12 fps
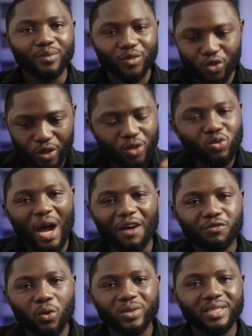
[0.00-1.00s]
You need to
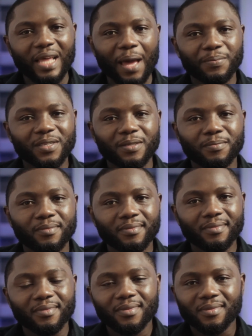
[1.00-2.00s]
have those steps.
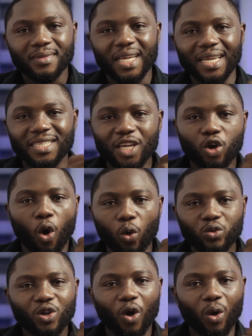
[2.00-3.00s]
Is it
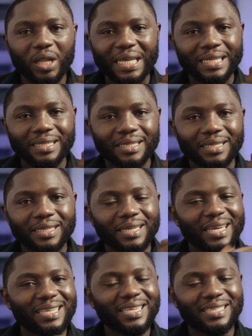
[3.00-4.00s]
cold calling?
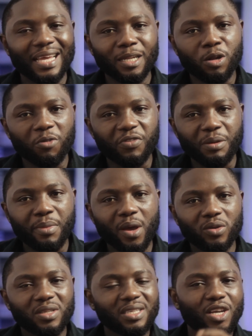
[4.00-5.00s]
Is it sending of
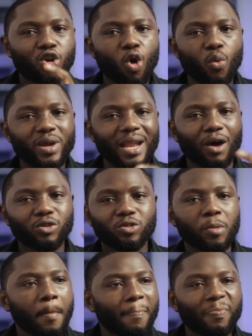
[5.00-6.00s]
emails? Is it going out
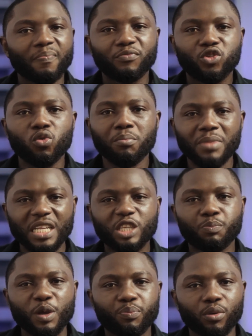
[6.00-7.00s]
to meet
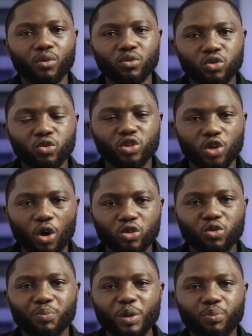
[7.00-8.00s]
people, to talk
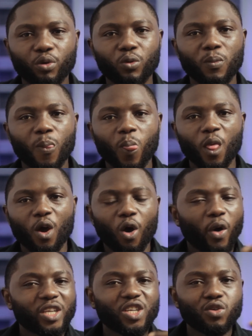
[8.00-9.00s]
to people?
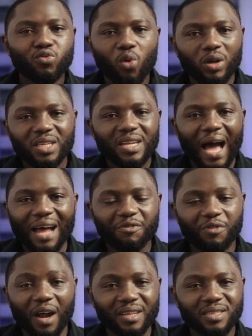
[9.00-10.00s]
Or is it running
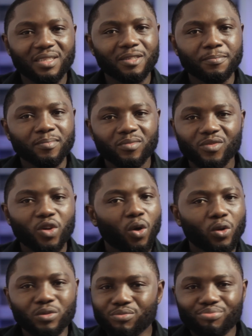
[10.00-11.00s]
adverts
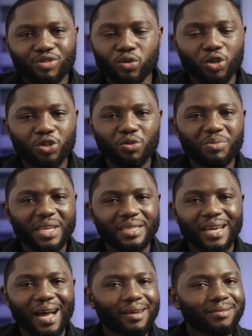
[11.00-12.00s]
on social
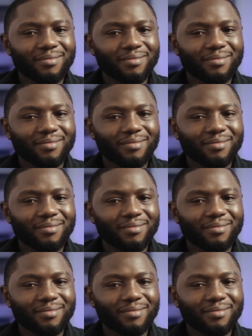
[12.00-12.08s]
media?